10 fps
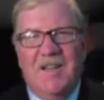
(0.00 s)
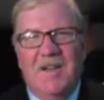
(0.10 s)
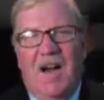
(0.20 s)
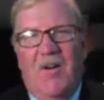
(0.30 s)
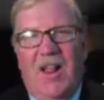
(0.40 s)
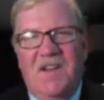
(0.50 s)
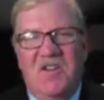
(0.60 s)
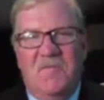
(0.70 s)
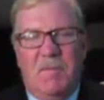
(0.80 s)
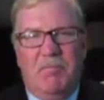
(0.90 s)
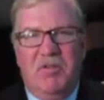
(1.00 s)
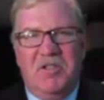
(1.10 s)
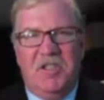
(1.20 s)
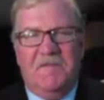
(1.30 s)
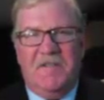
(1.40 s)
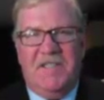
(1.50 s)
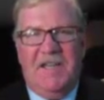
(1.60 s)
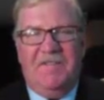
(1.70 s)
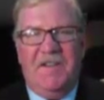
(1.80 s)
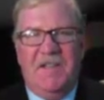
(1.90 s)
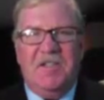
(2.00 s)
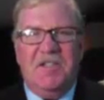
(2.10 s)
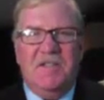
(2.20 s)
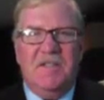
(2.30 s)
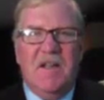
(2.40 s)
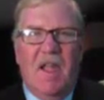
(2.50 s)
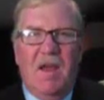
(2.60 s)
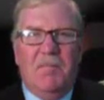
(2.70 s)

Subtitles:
Oh, I know you've been pushing for definitions.